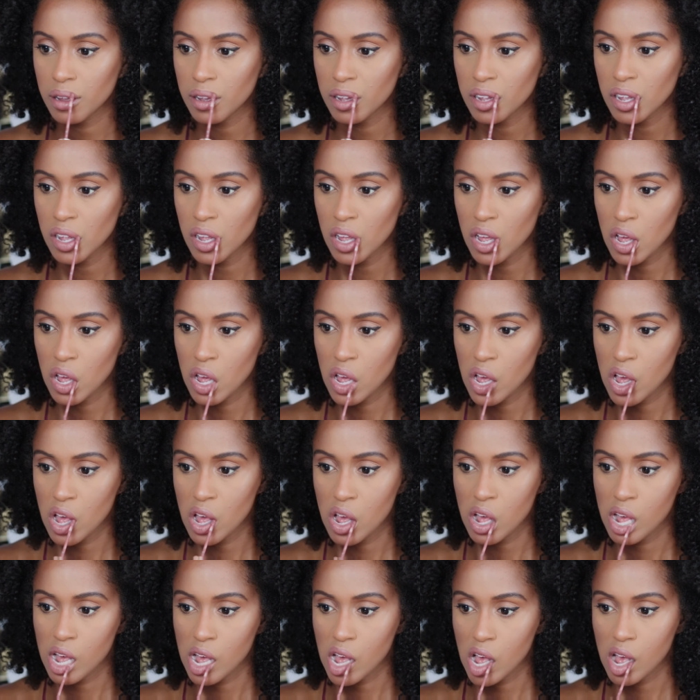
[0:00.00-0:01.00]

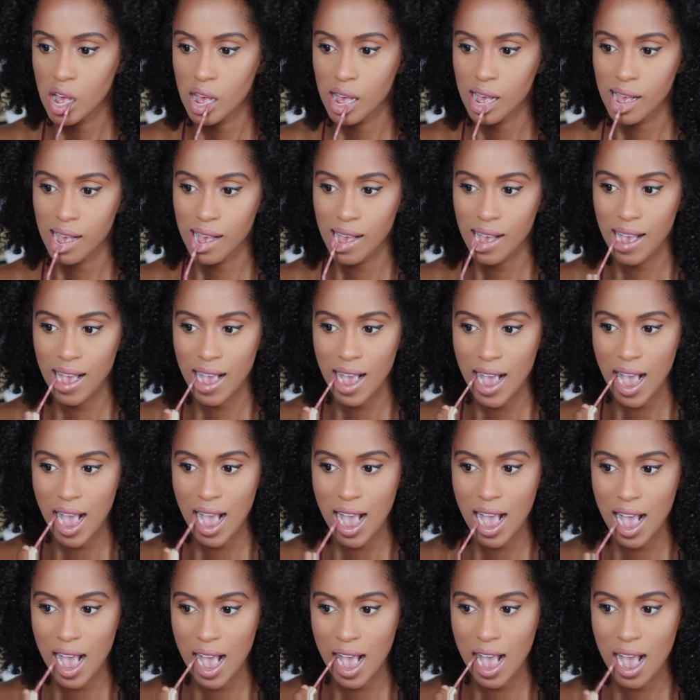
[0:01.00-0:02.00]

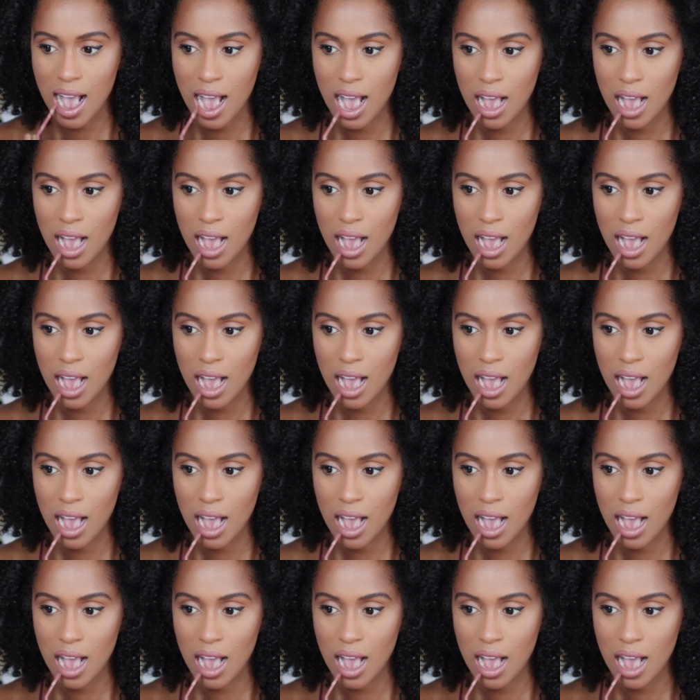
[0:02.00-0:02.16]
No one is speaking in this clip.